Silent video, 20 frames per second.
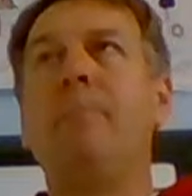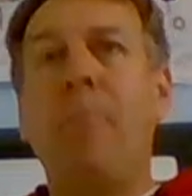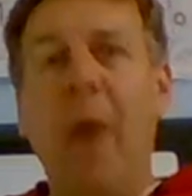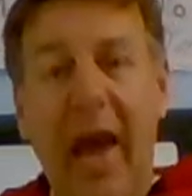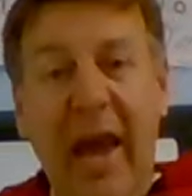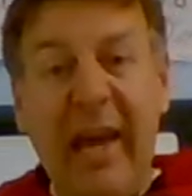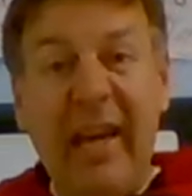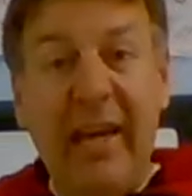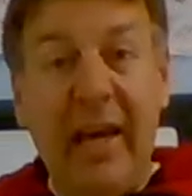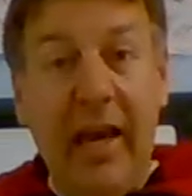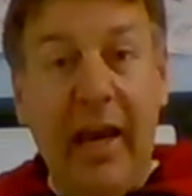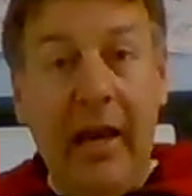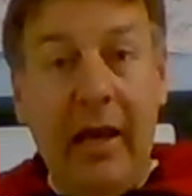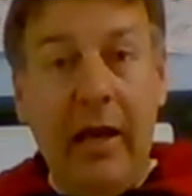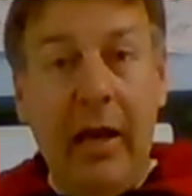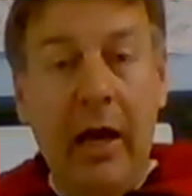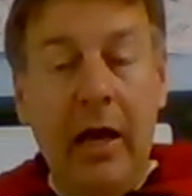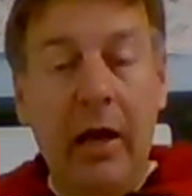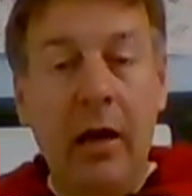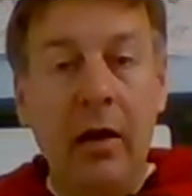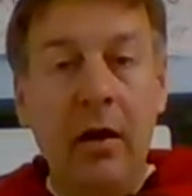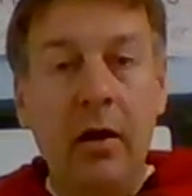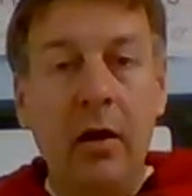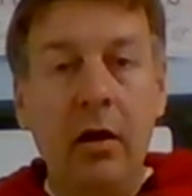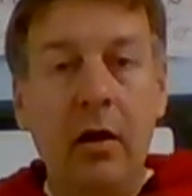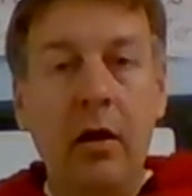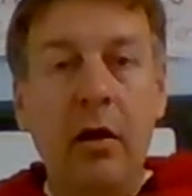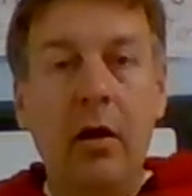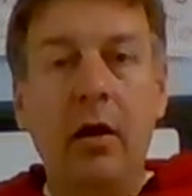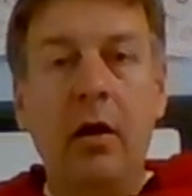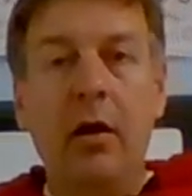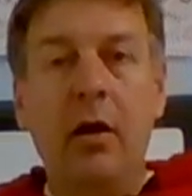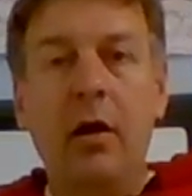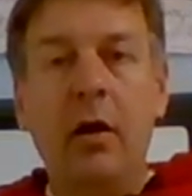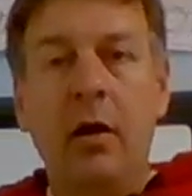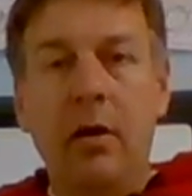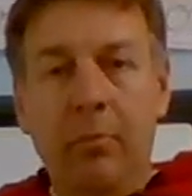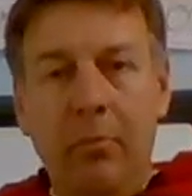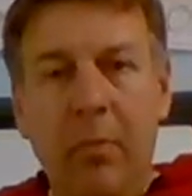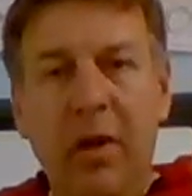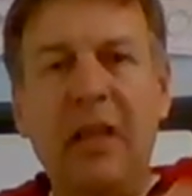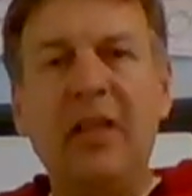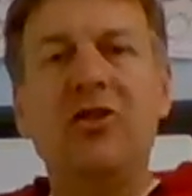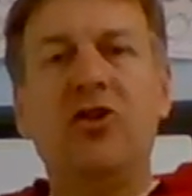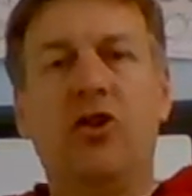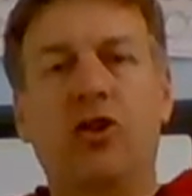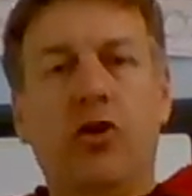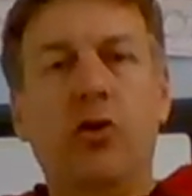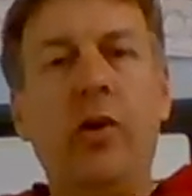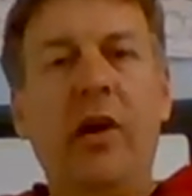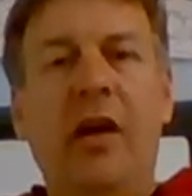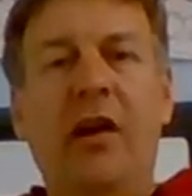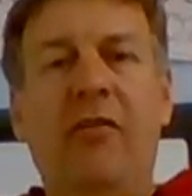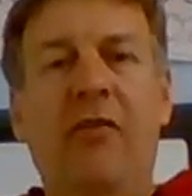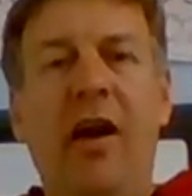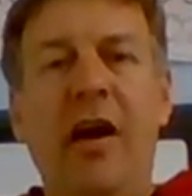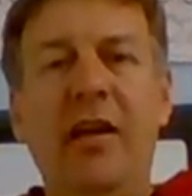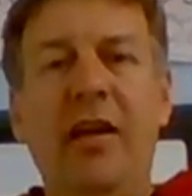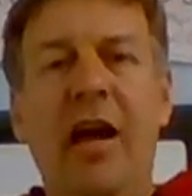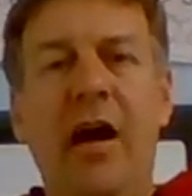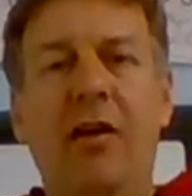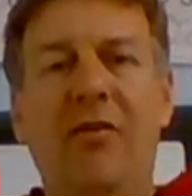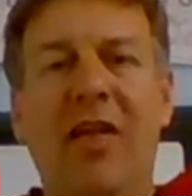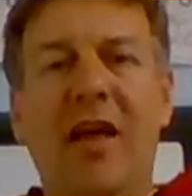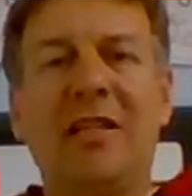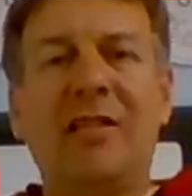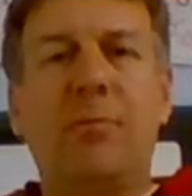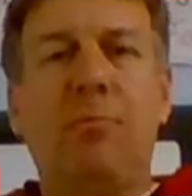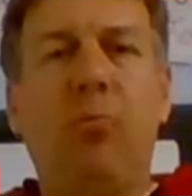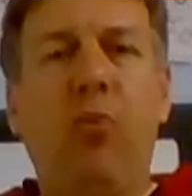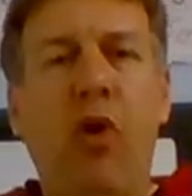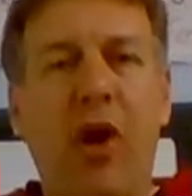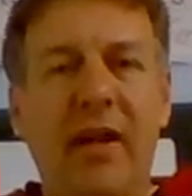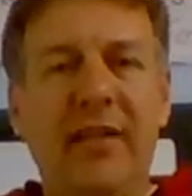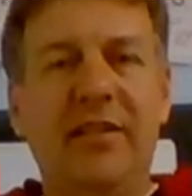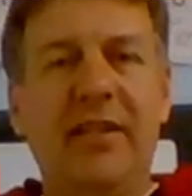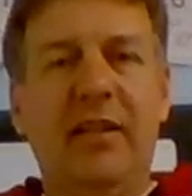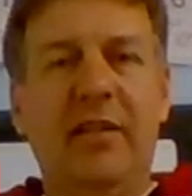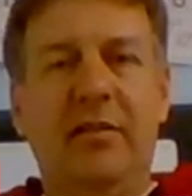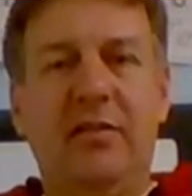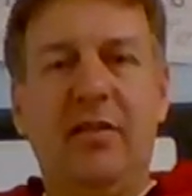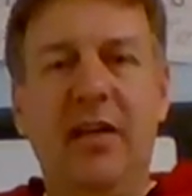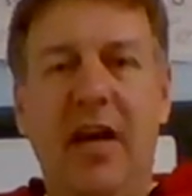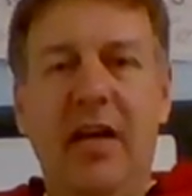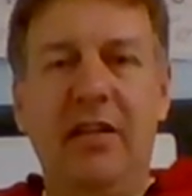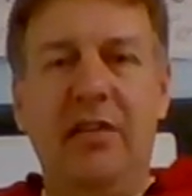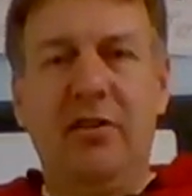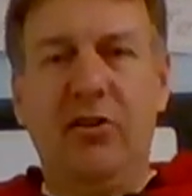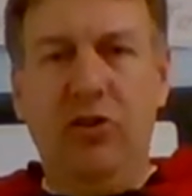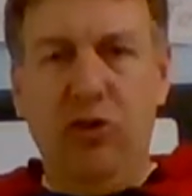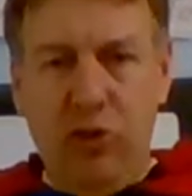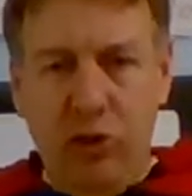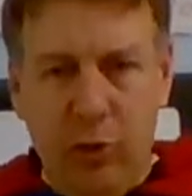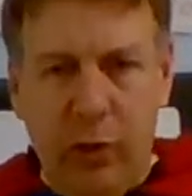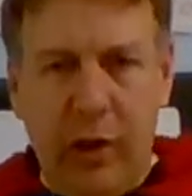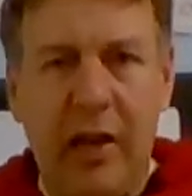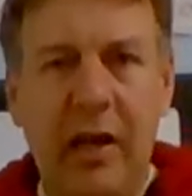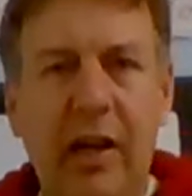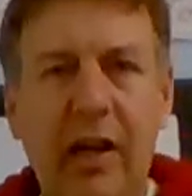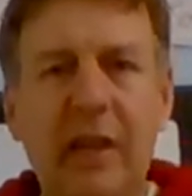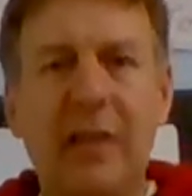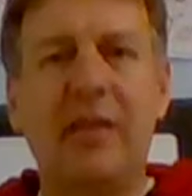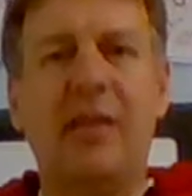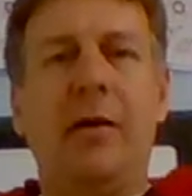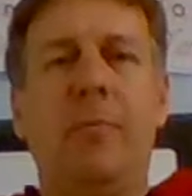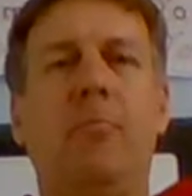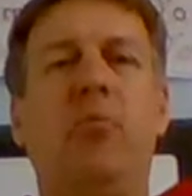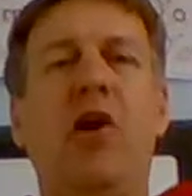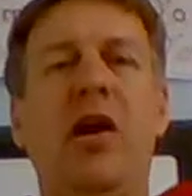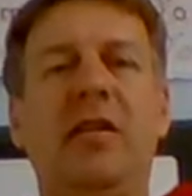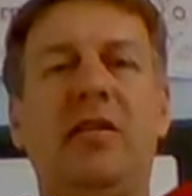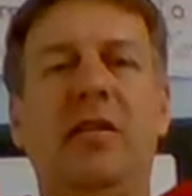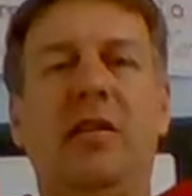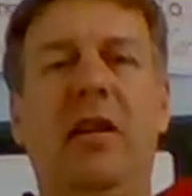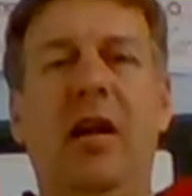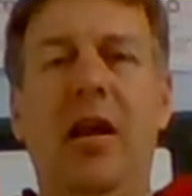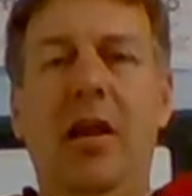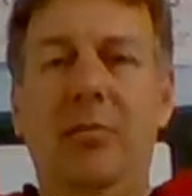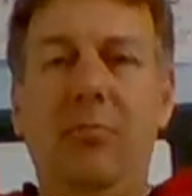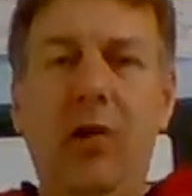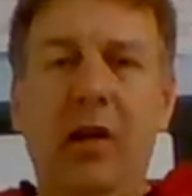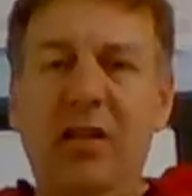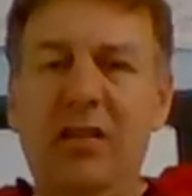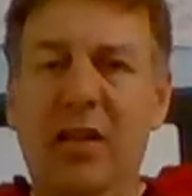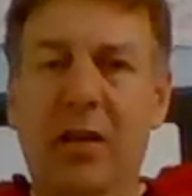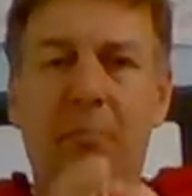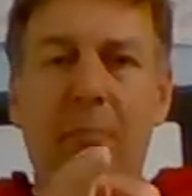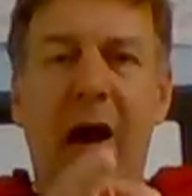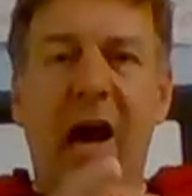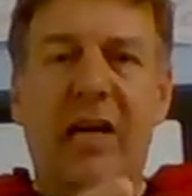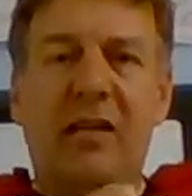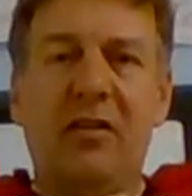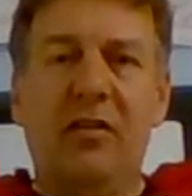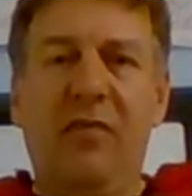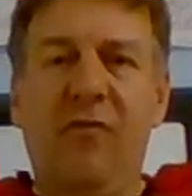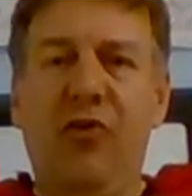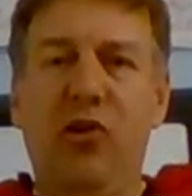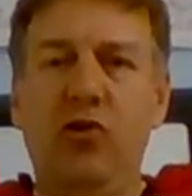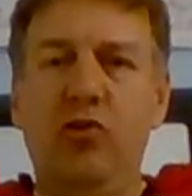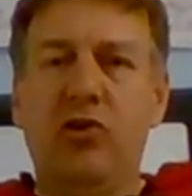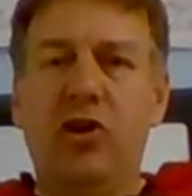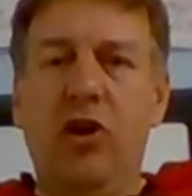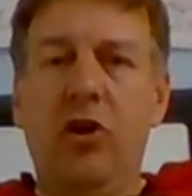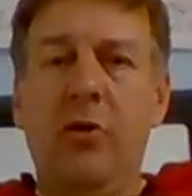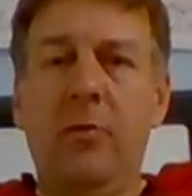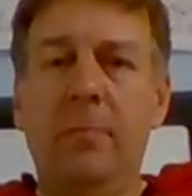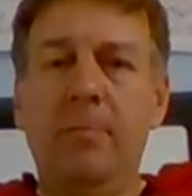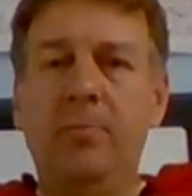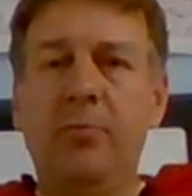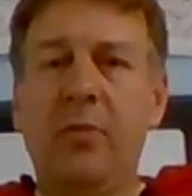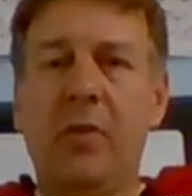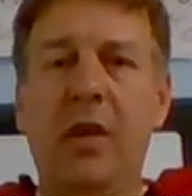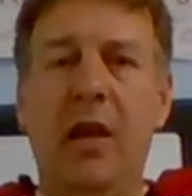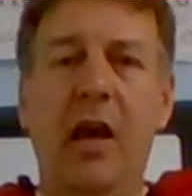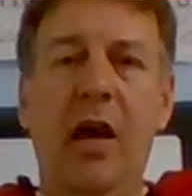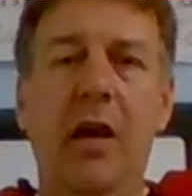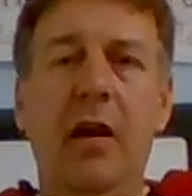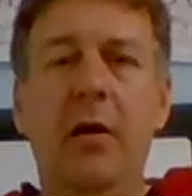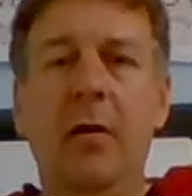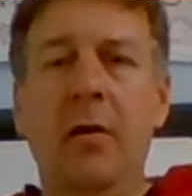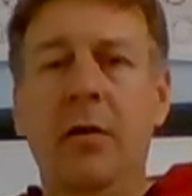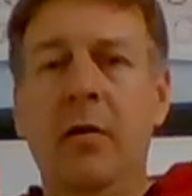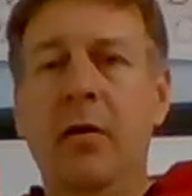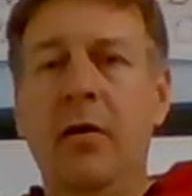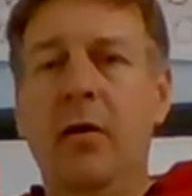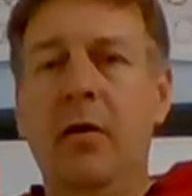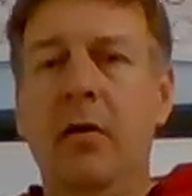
Baking means you're doing it right now. That's present tense. You're doing it in the present. Anybody seen Back to the Future? Okay.